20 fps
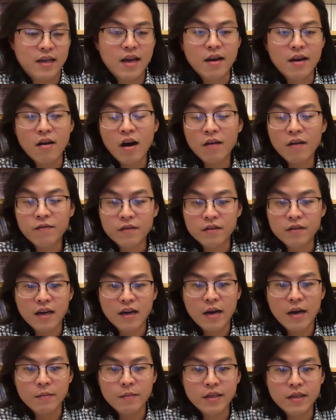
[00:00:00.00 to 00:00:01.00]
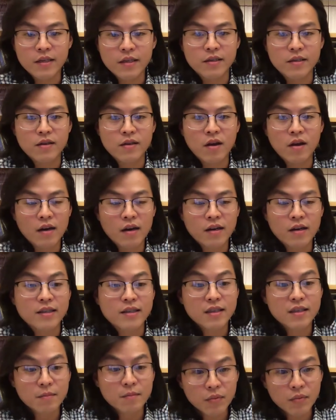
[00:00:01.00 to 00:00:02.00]
and oftentimes is not
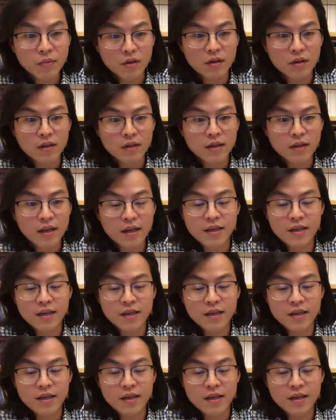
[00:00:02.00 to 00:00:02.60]
as simple